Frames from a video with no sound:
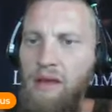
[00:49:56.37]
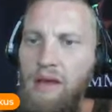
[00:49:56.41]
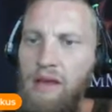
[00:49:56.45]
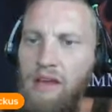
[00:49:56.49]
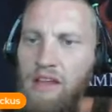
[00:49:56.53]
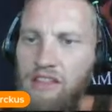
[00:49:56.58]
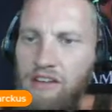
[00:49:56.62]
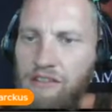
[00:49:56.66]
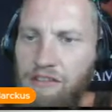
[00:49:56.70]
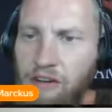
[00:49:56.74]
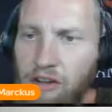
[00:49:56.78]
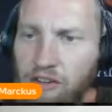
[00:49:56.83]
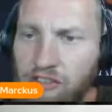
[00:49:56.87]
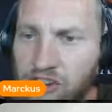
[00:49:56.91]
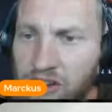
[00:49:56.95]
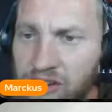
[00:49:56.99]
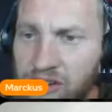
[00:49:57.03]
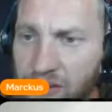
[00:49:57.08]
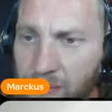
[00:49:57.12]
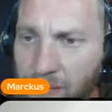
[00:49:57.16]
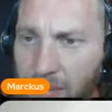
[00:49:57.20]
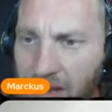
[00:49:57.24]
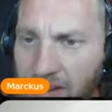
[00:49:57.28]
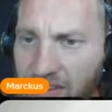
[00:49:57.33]
The Falchion's
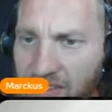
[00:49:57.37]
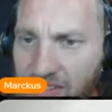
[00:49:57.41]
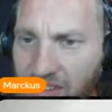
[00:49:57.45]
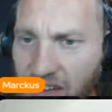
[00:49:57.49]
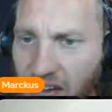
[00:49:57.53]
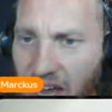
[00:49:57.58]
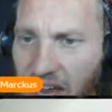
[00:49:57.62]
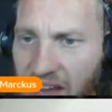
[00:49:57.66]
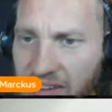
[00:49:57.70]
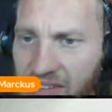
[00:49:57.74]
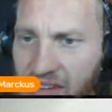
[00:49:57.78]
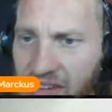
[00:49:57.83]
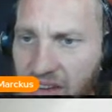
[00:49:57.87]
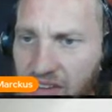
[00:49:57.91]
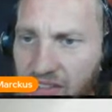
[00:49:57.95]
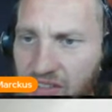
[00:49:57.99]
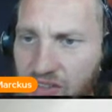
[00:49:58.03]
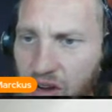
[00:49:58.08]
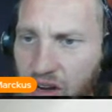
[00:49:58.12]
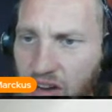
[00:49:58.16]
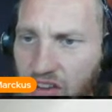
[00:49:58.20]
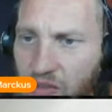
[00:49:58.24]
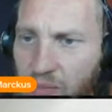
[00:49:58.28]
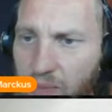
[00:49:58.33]
immense size and
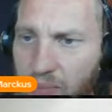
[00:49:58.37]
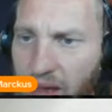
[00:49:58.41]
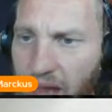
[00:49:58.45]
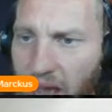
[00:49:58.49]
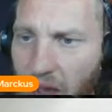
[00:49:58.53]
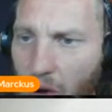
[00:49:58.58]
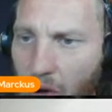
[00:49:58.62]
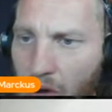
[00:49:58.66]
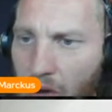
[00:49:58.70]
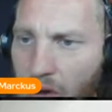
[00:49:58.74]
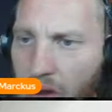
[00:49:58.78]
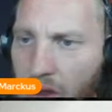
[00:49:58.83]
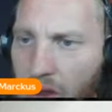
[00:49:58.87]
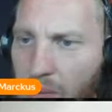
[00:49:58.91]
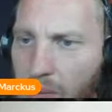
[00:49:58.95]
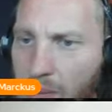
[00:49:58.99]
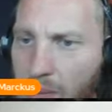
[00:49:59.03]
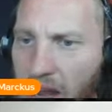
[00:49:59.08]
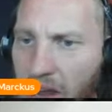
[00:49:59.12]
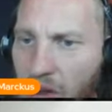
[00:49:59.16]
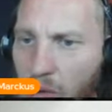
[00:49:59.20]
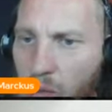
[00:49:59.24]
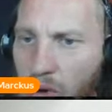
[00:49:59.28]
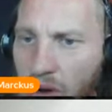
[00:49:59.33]
destructive power
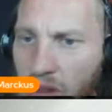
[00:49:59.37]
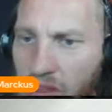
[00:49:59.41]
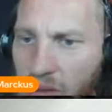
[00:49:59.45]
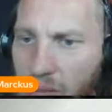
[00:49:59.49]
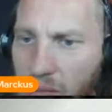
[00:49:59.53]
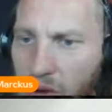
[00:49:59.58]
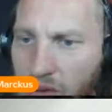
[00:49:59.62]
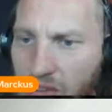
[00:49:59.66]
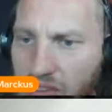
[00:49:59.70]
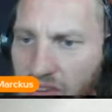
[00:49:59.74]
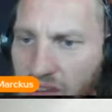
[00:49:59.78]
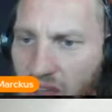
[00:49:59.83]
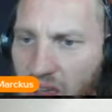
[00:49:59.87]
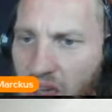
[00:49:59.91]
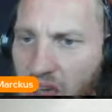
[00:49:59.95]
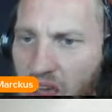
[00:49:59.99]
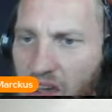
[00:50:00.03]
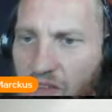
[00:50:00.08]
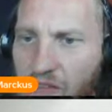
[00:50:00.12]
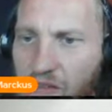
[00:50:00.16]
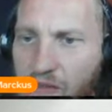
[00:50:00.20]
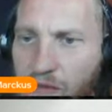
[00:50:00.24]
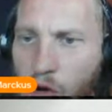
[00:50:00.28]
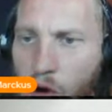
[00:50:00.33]
made it one of the most
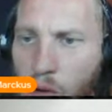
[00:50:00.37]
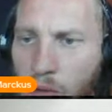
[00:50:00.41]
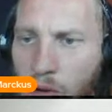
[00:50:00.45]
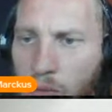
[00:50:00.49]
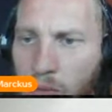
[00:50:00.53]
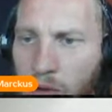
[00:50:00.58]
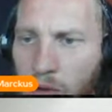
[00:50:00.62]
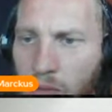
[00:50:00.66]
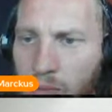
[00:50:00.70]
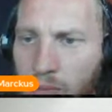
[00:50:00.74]
formidable